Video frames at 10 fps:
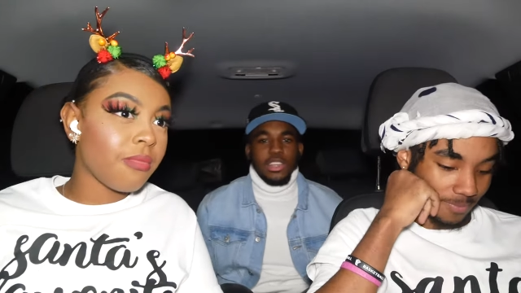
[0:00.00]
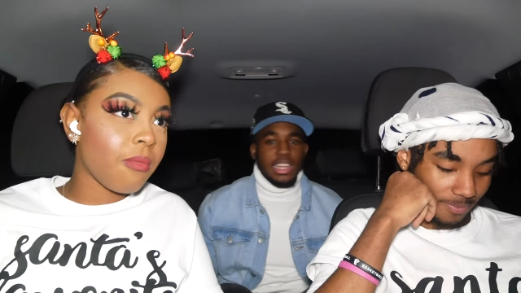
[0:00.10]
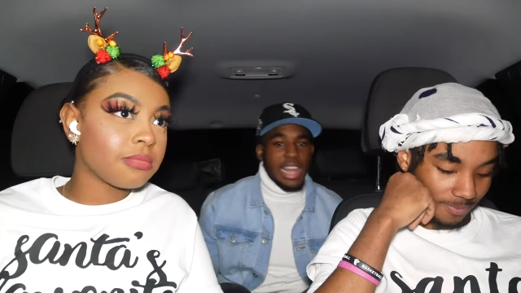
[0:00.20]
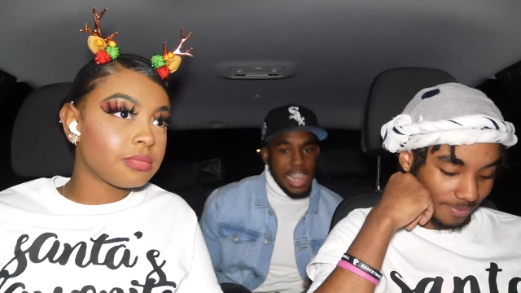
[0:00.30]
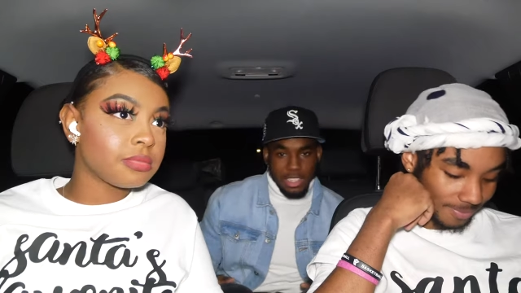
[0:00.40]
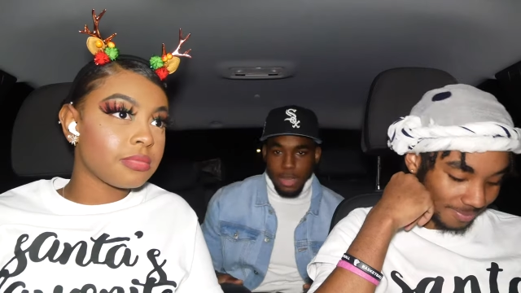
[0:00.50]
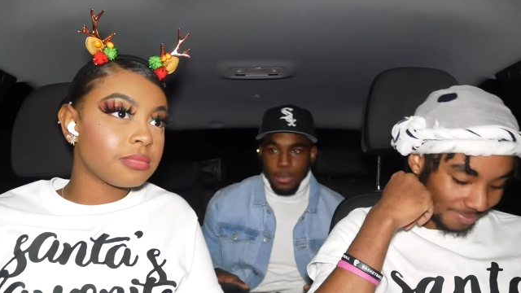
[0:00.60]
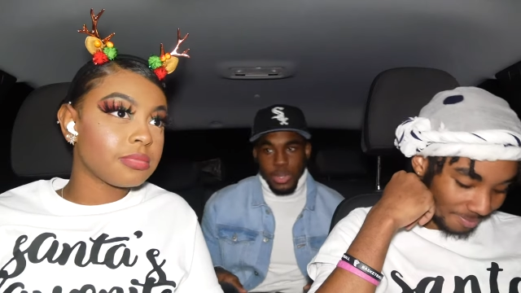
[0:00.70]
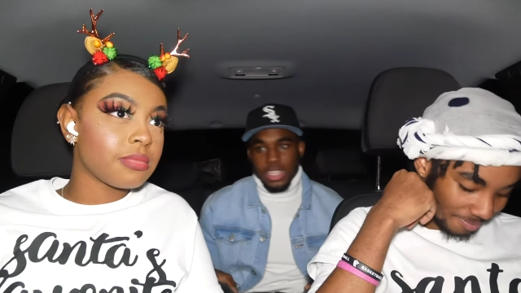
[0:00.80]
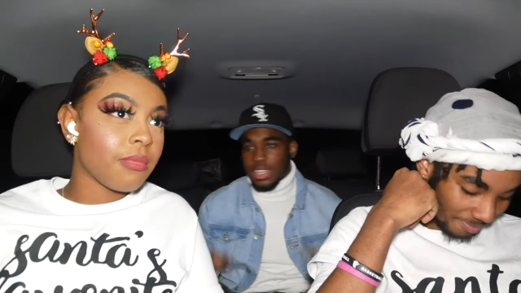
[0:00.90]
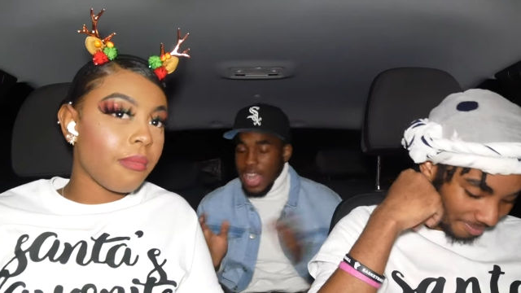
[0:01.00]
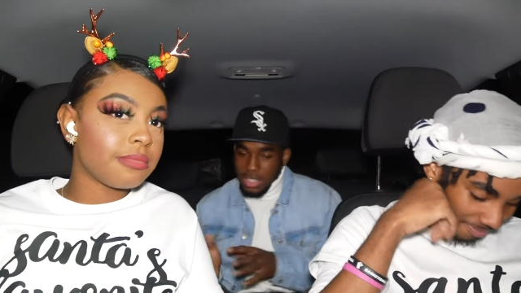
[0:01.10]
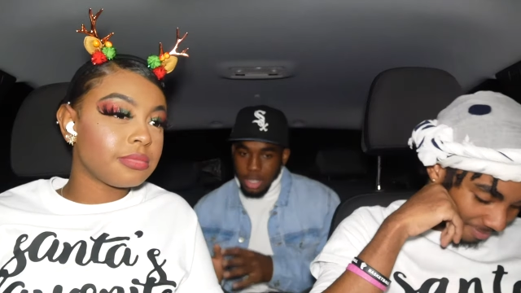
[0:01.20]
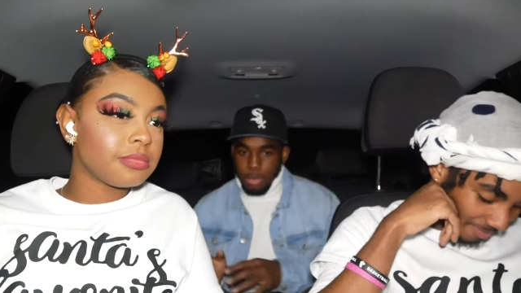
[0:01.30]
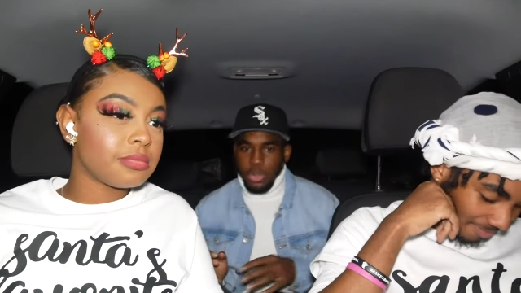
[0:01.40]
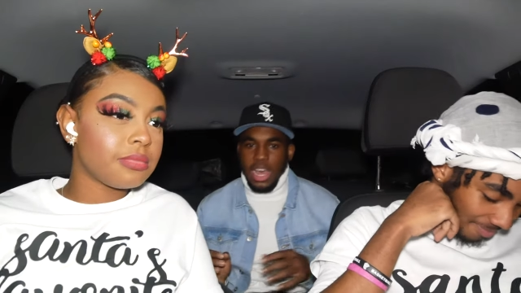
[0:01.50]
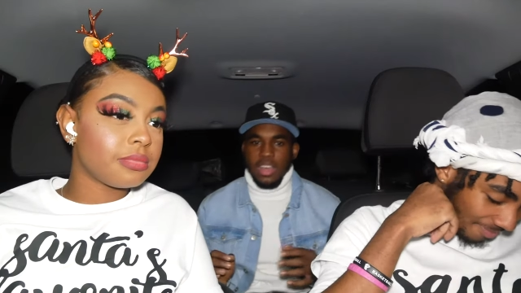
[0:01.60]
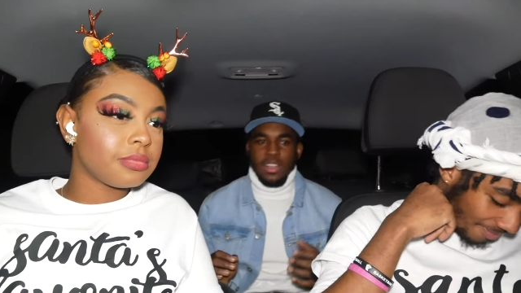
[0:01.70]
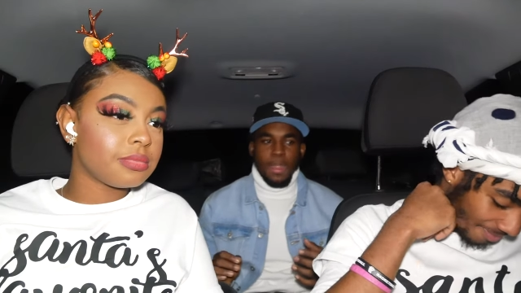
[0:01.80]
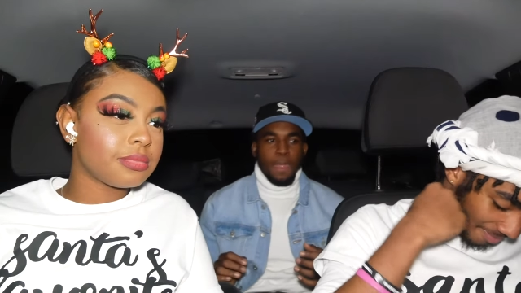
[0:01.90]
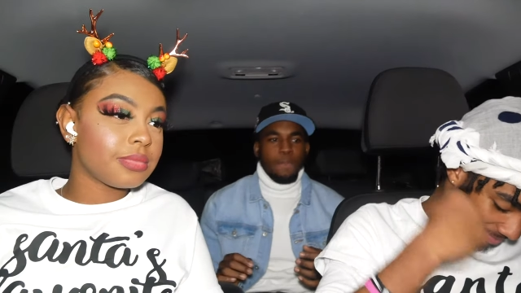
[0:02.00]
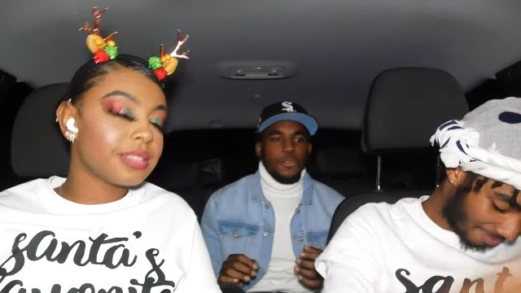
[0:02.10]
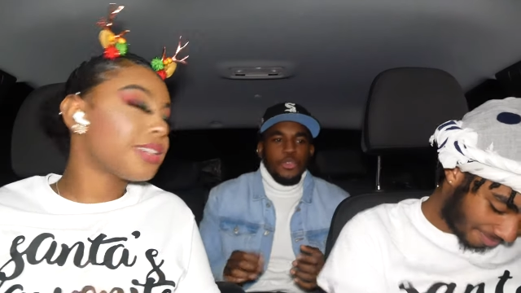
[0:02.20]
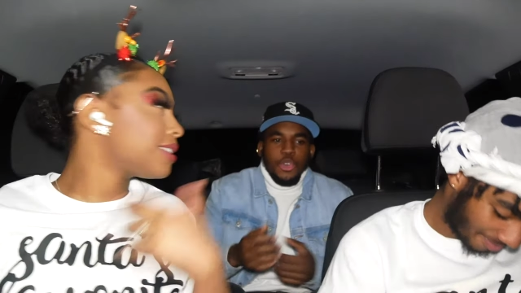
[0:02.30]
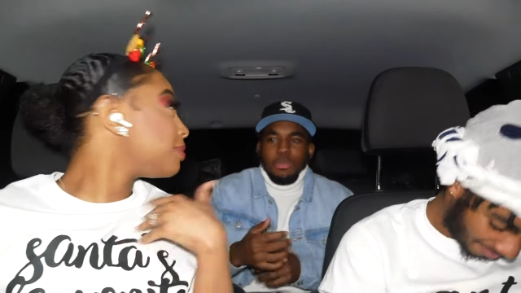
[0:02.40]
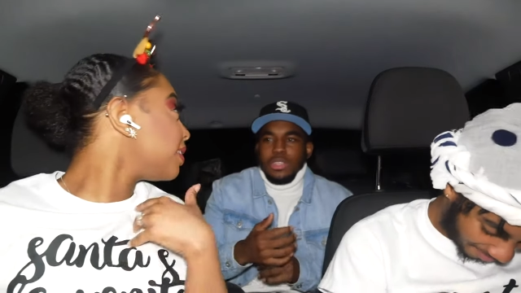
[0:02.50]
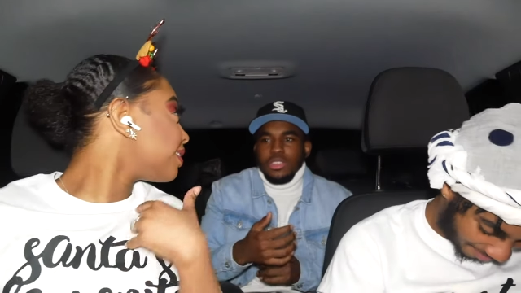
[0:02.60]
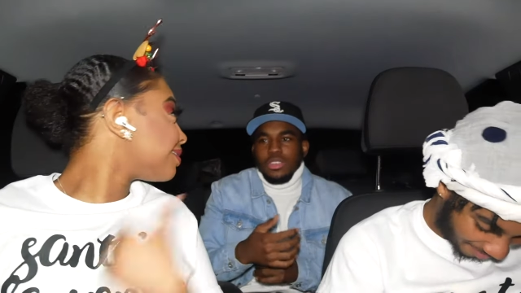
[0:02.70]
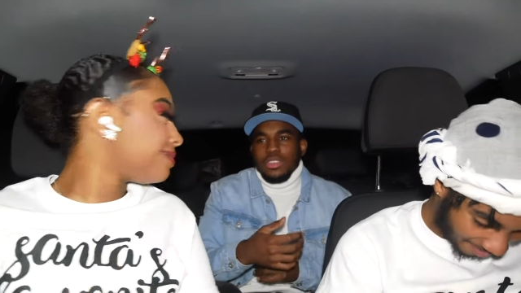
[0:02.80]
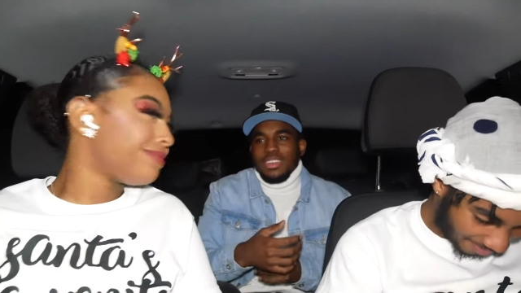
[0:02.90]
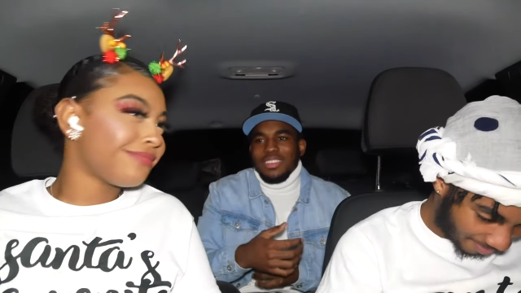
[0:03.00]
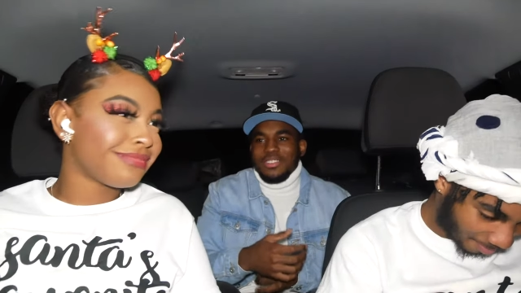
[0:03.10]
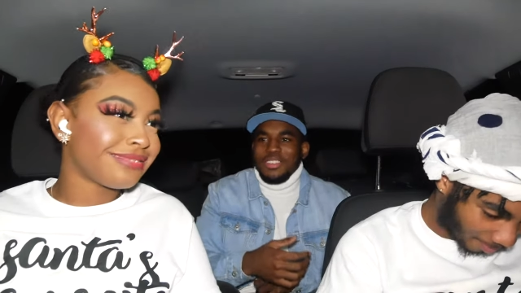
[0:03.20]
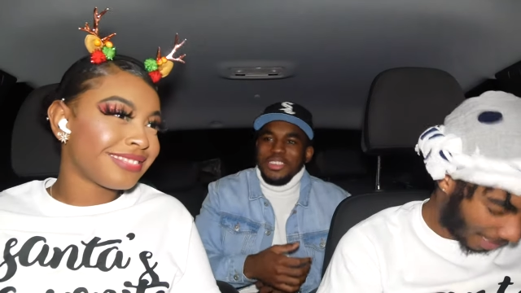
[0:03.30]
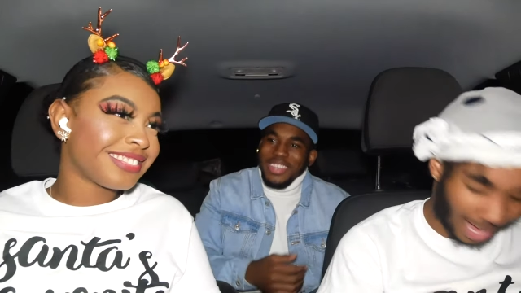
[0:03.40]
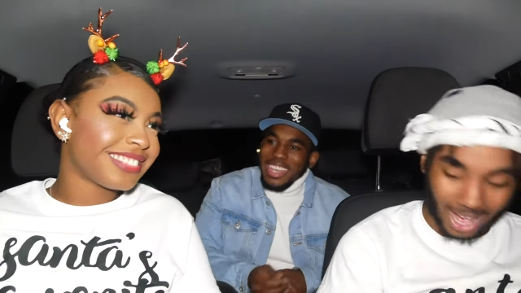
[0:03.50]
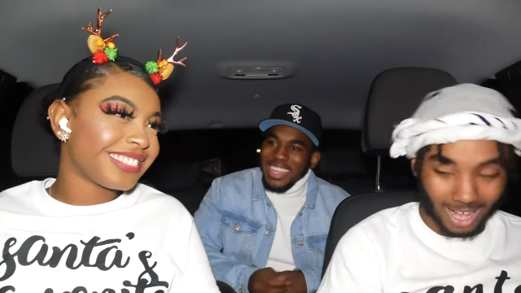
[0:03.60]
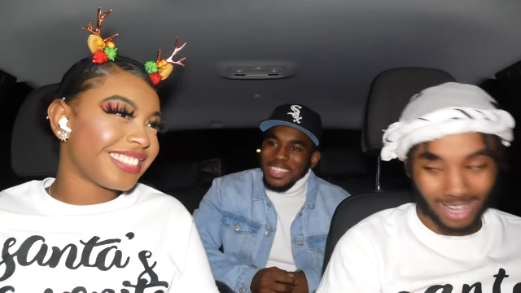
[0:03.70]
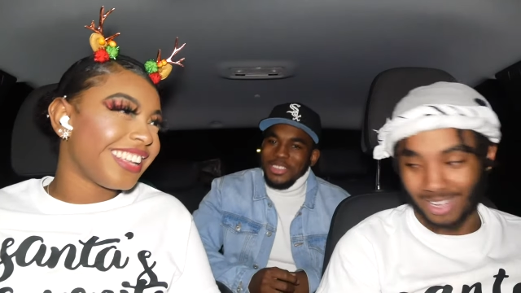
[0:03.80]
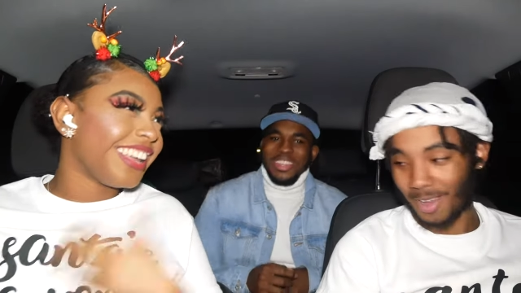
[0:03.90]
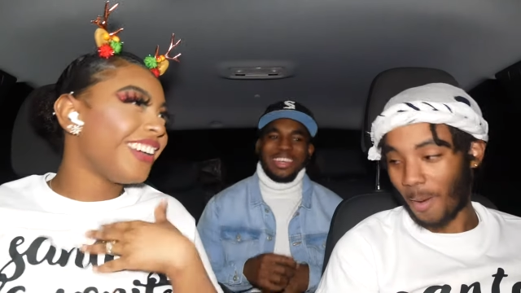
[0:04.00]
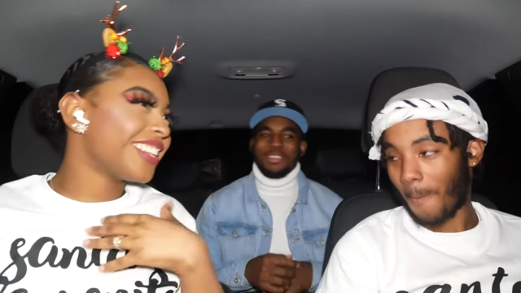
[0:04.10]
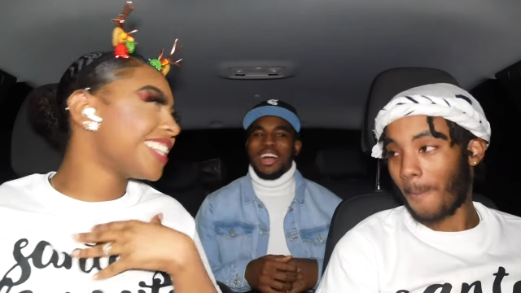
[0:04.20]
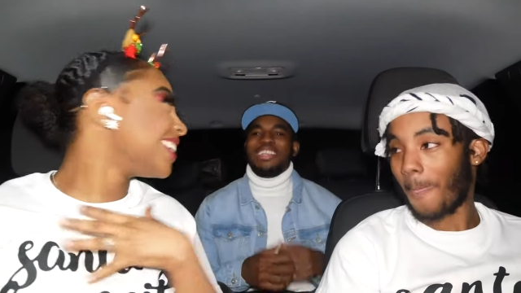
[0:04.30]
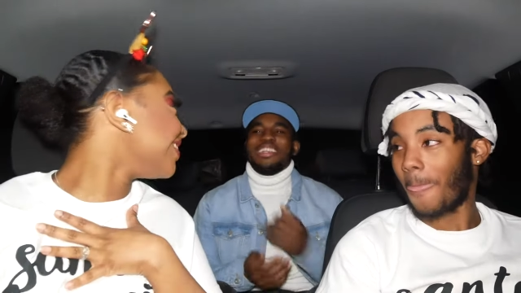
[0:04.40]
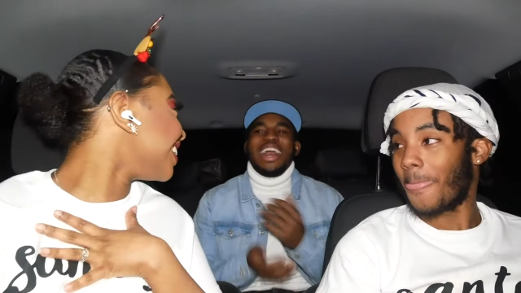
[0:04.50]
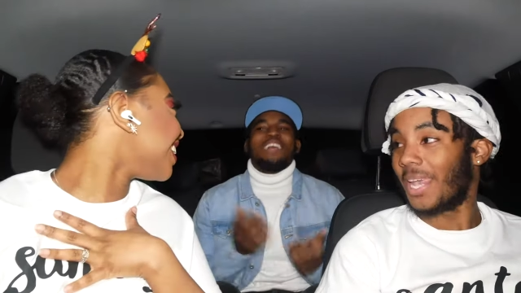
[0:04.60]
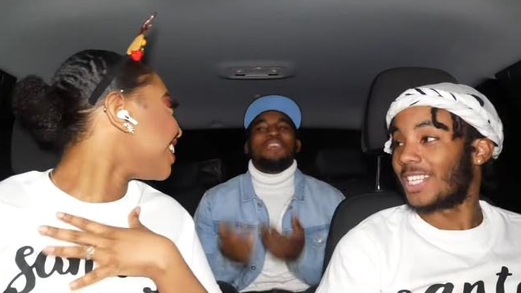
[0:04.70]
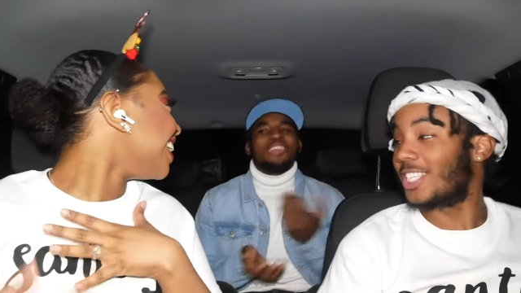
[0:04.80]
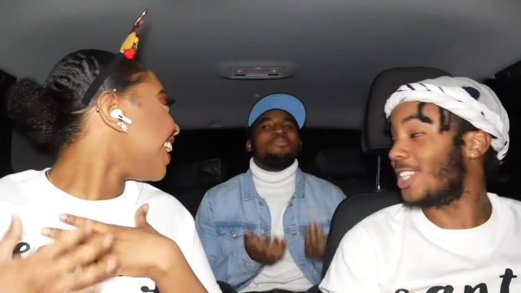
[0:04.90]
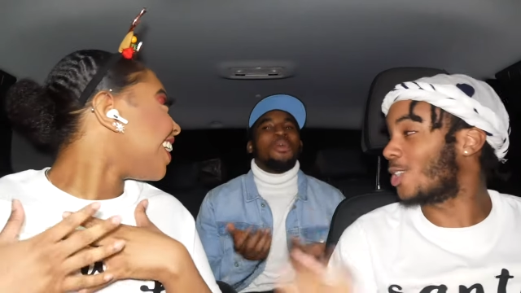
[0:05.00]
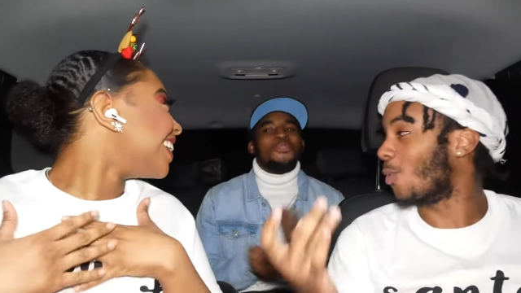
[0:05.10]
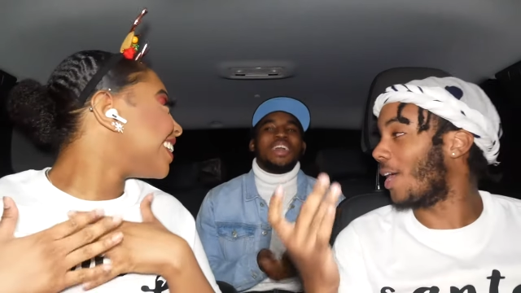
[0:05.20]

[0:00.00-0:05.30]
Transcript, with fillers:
Speaker 1: they last couple this, last couple that." You feel me? me? You nah. say cause of you. No, it's cause, cause, nah, it's cause she of both. it